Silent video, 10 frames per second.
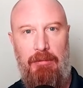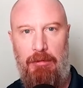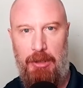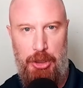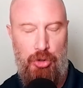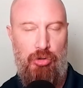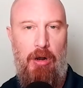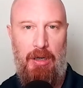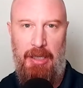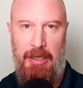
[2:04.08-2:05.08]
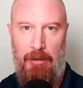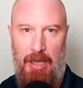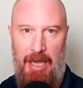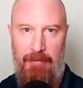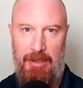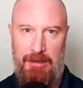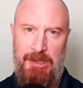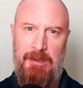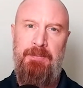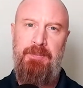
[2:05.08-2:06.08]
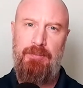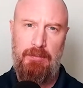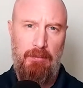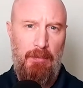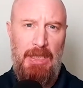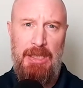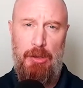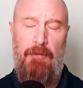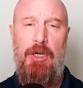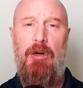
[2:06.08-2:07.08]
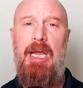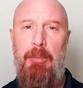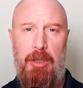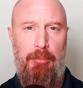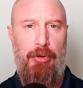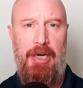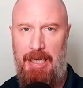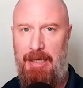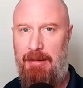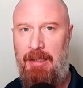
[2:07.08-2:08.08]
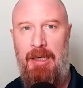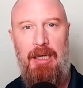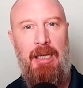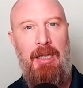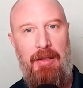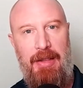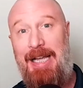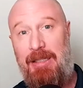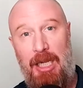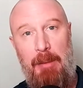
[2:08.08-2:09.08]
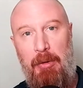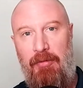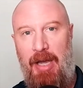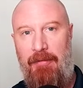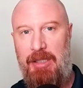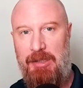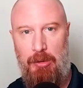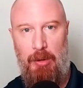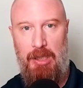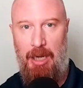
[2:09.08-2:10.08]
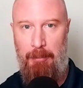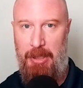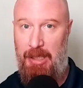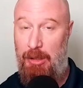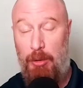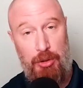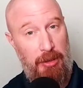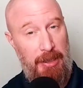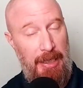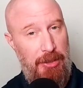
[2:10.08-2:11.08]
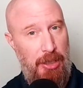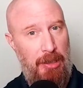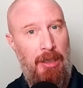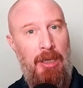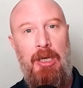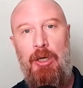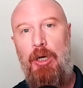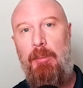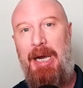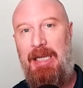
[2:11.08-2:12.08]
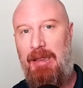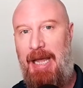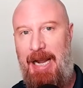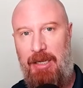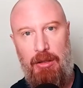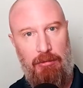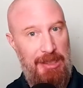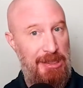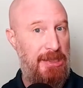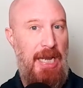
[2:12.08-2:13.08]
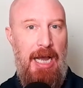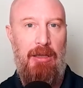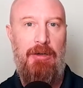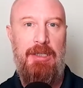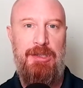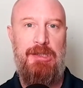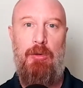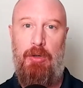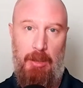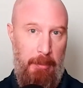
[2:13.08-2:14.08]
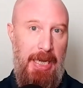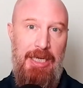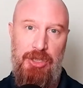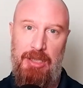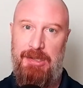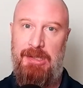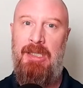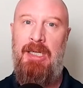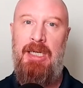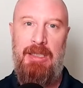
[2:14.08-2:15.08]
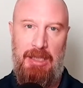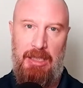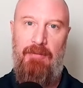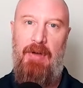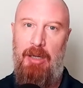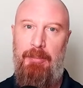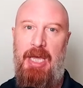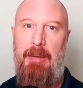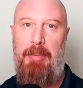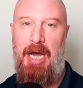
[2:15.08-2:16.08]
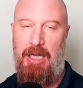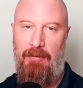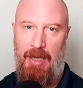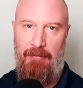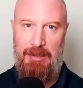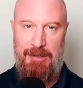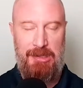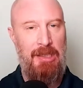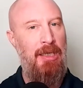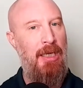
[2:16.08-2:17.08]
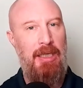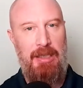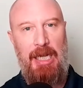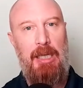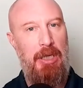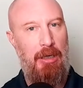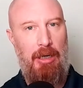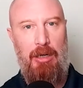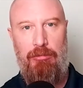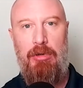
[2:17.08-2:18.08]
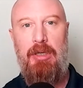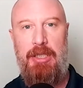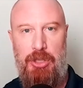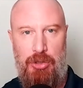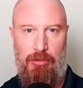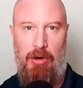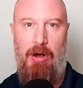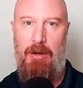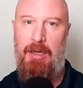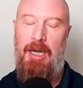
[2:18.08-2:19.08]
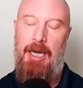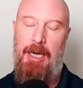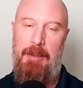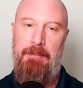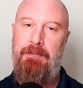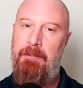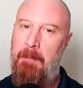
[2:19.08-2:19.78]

really strong clinical evidence. So if you're able to bring in that type of evidence to a company, to a strategic who might lack the risk tolerance or the patience to develop that body of evidence, that could be a, a really strong, um,